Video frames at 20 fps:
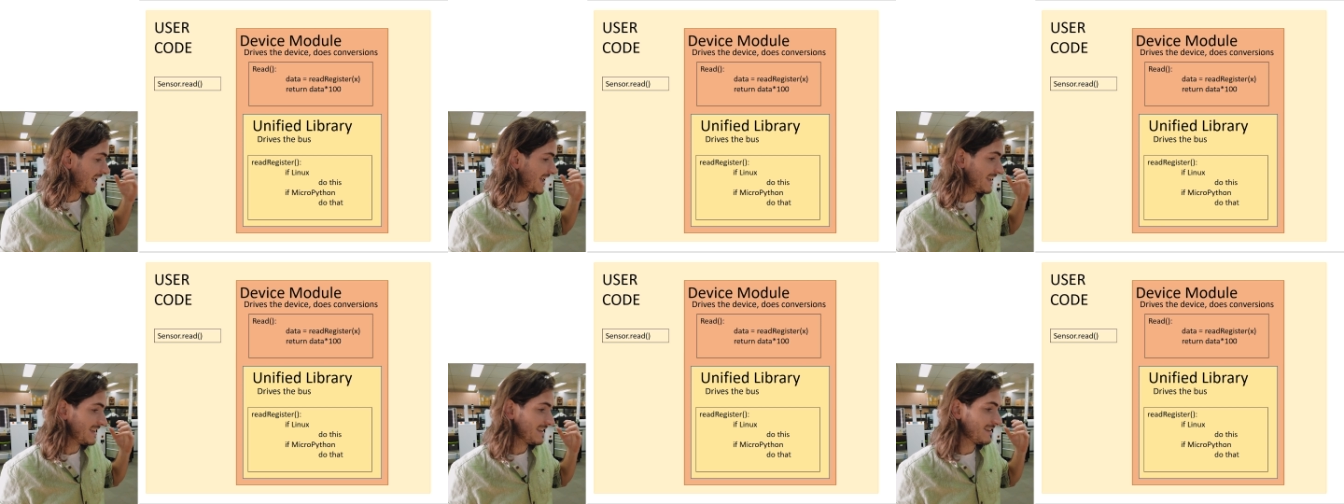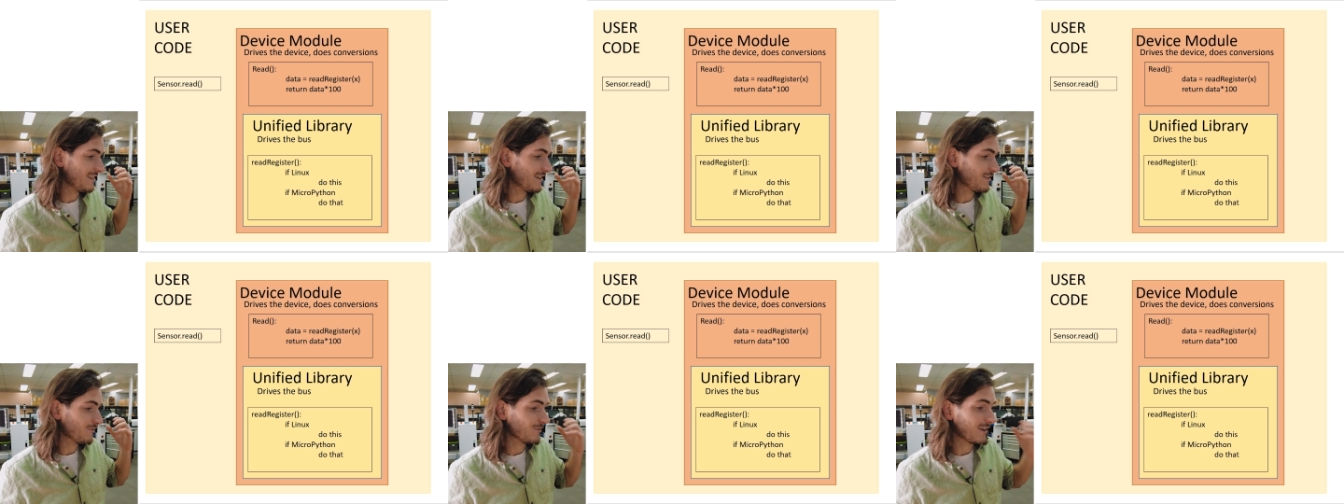
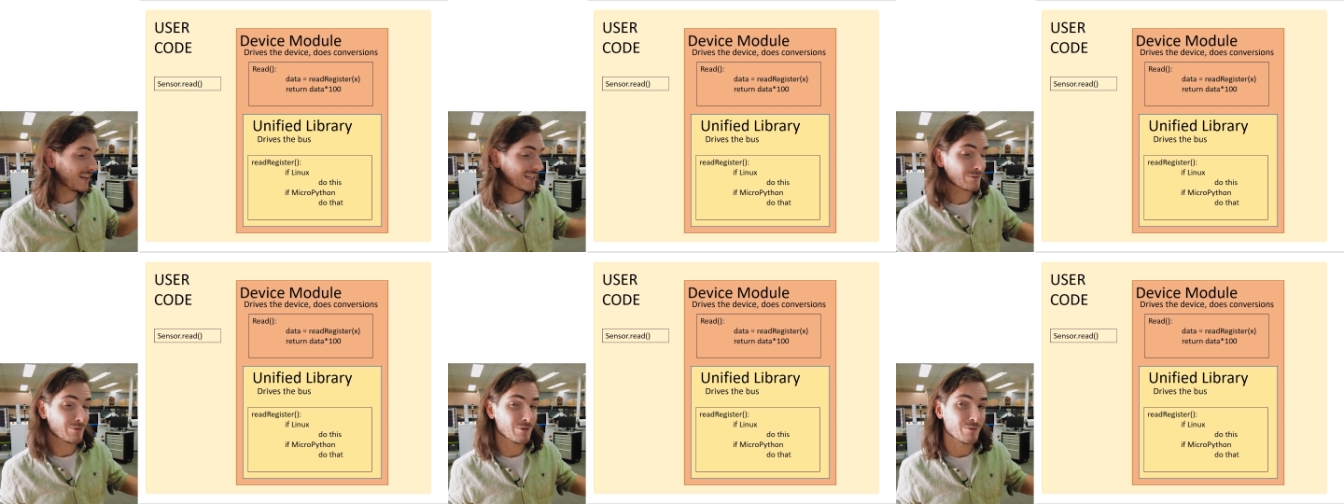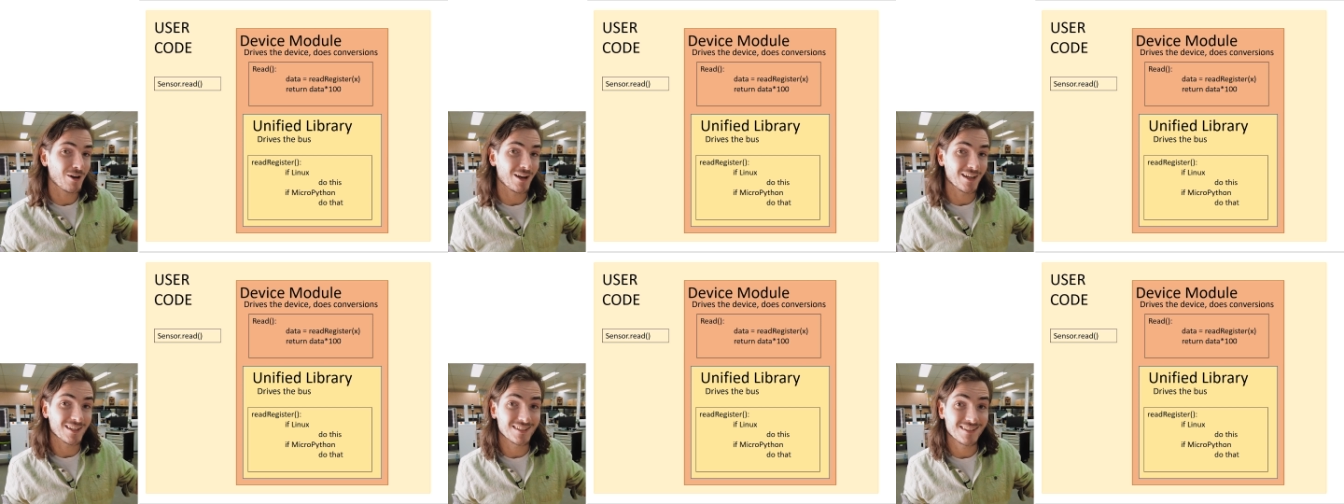a Raspberry
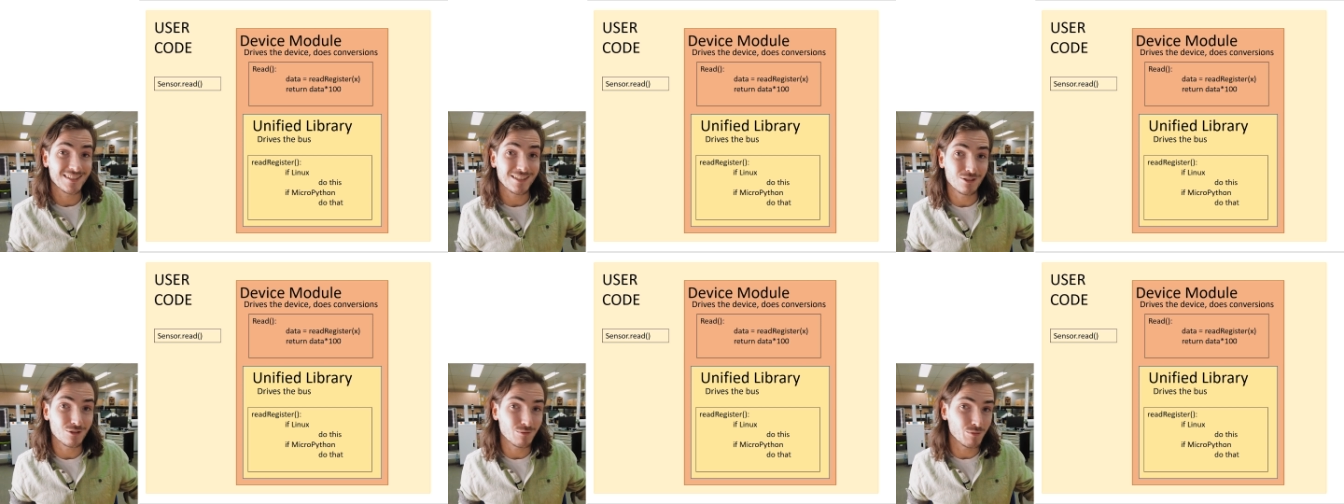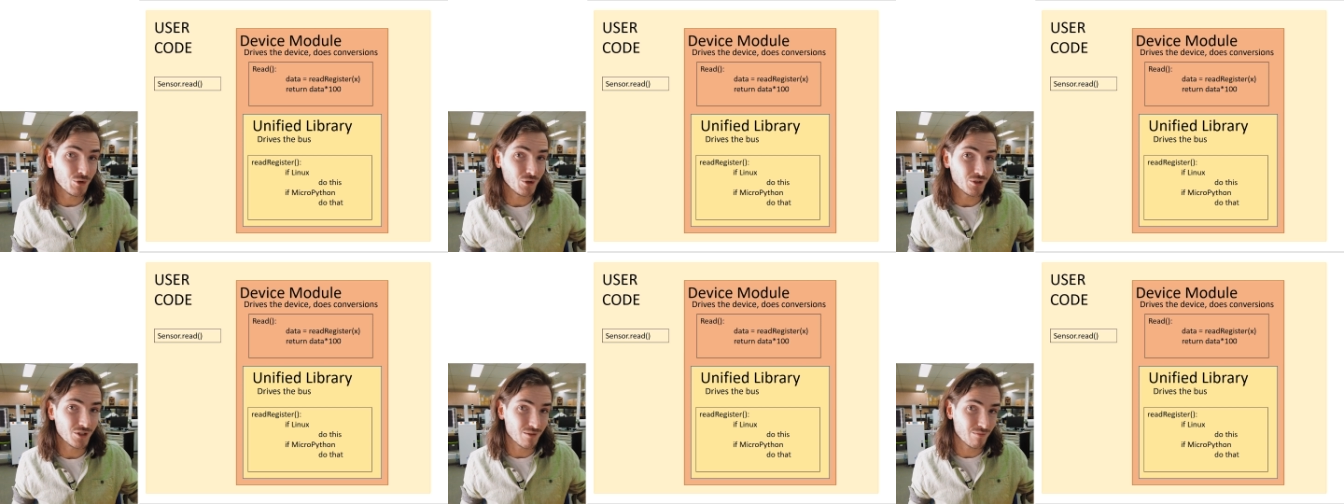Pi single
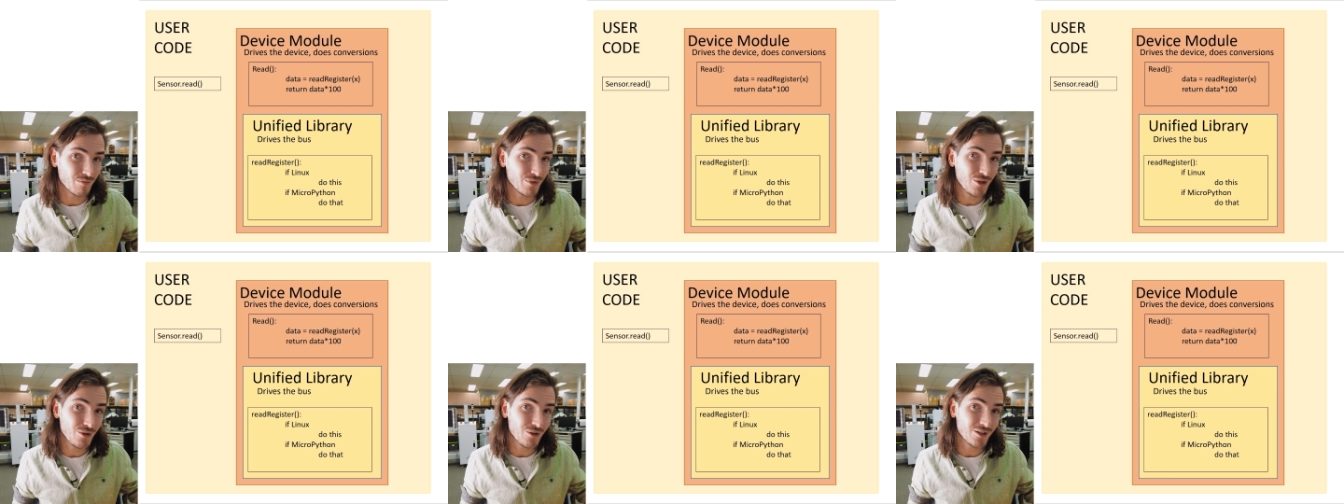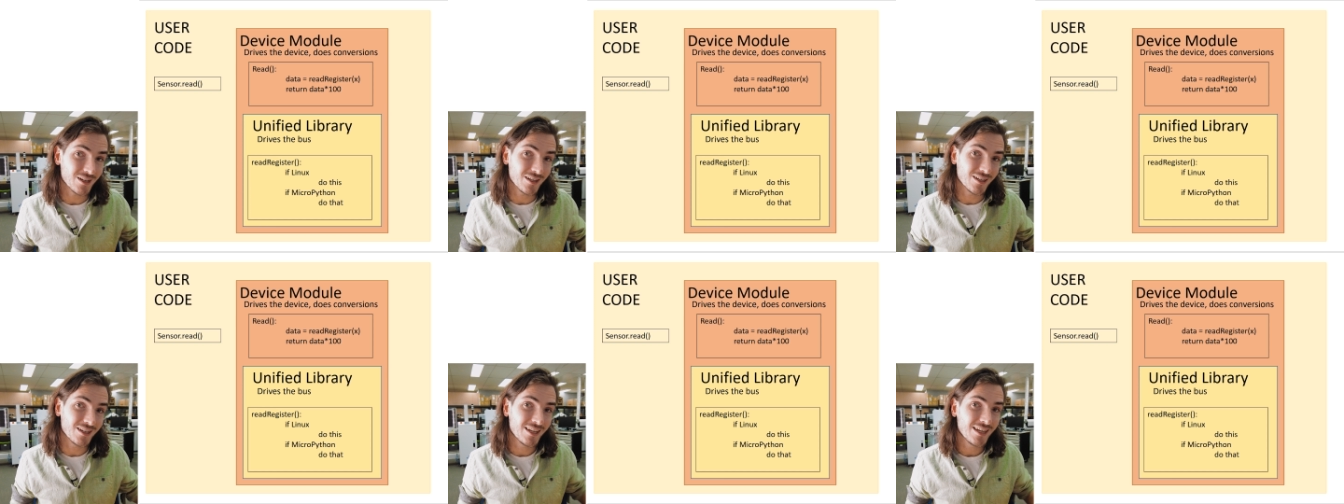board
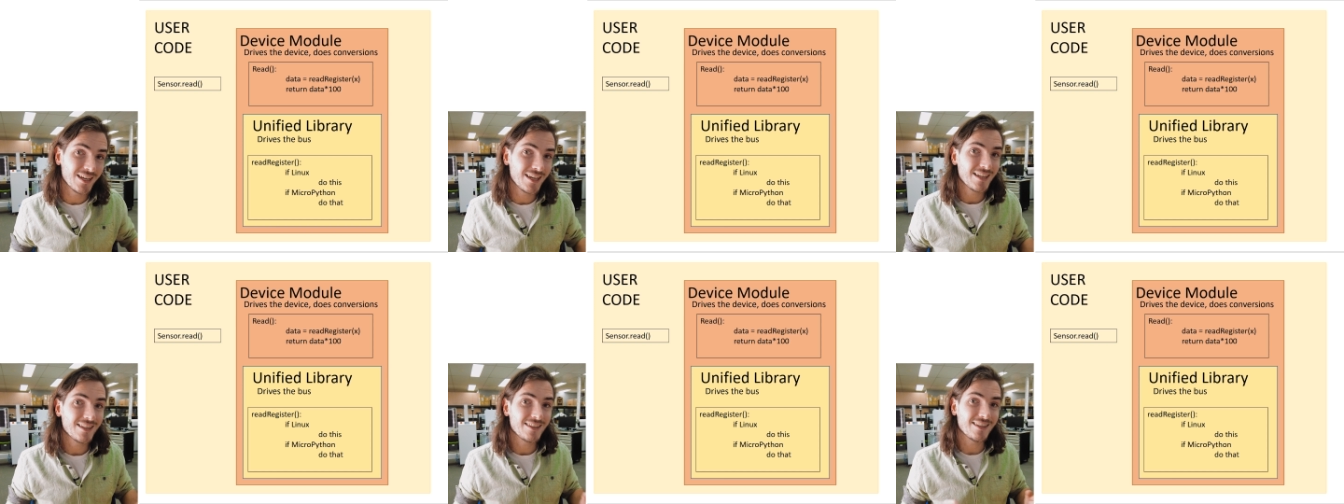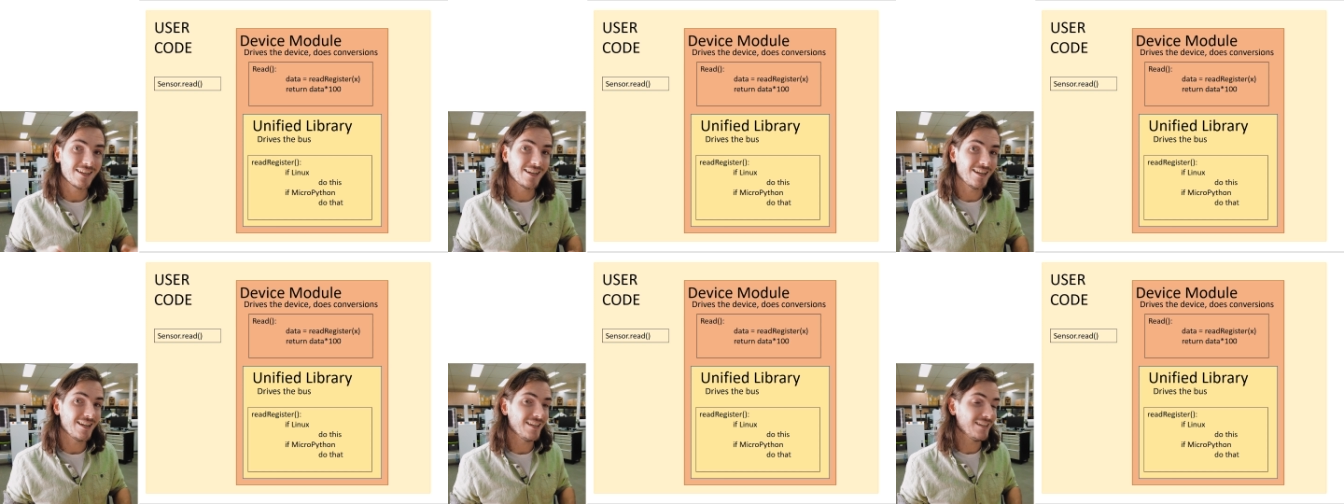computer
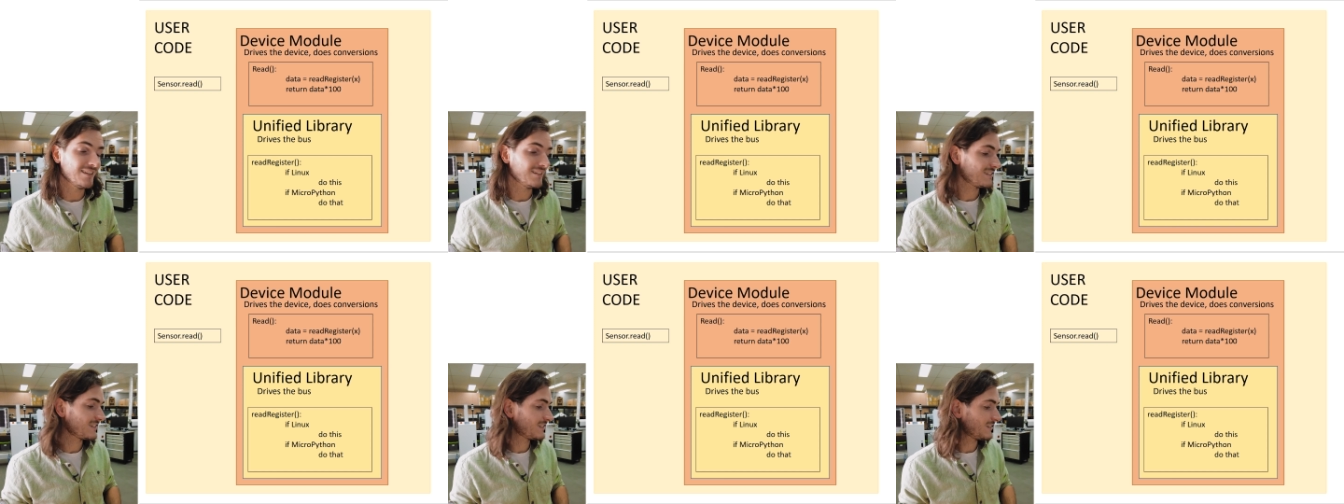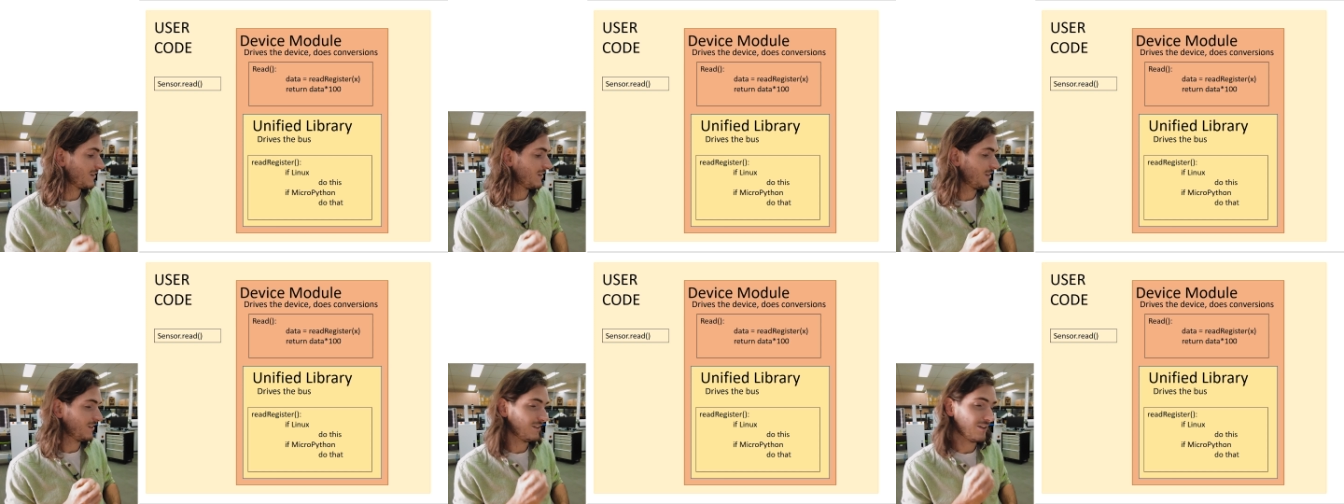than it
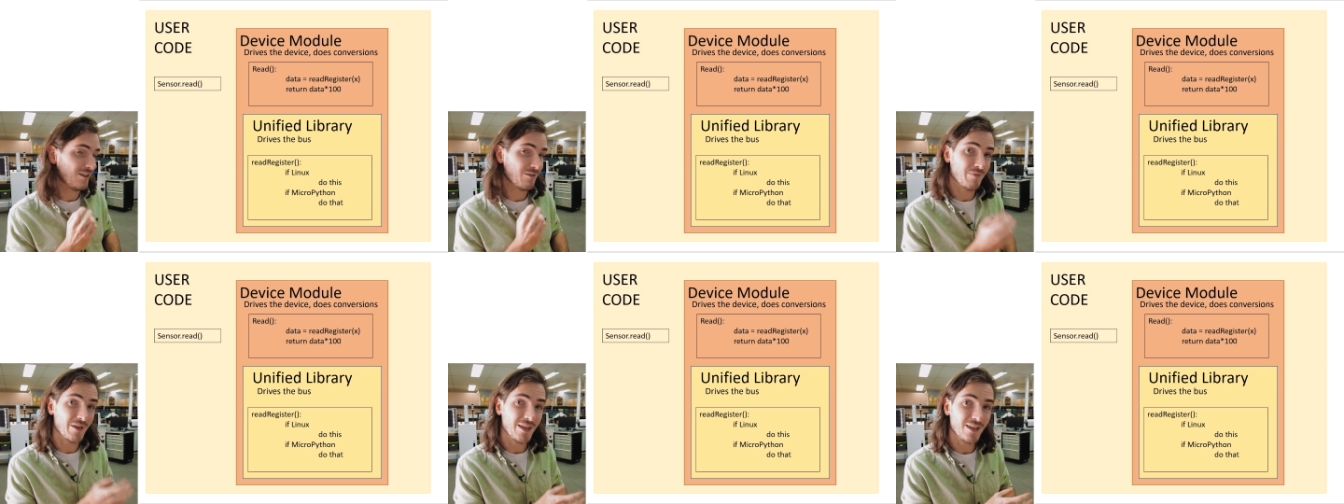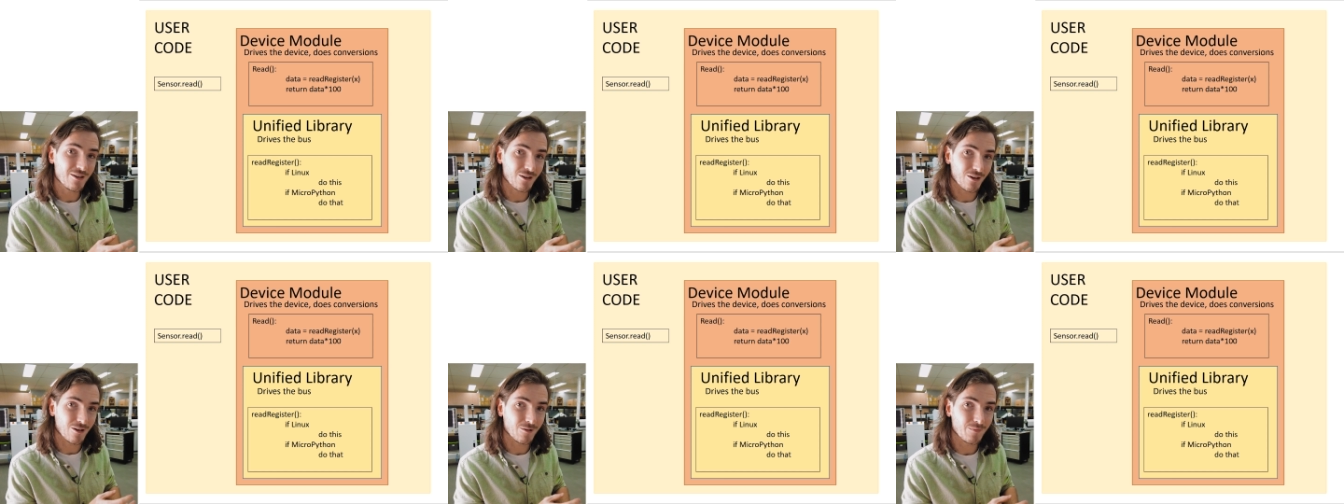is on a
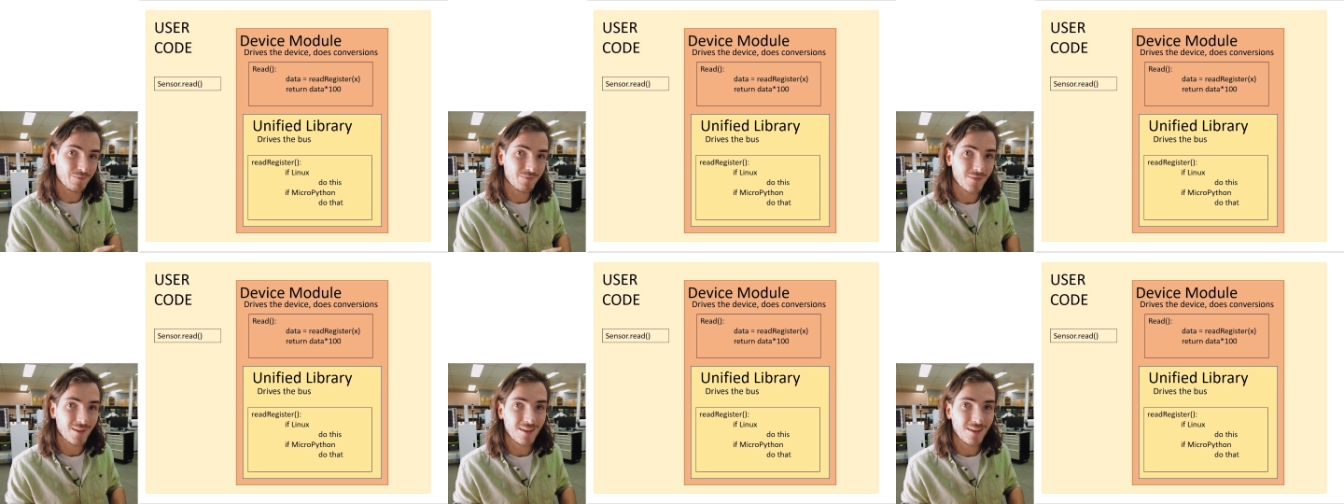Pico.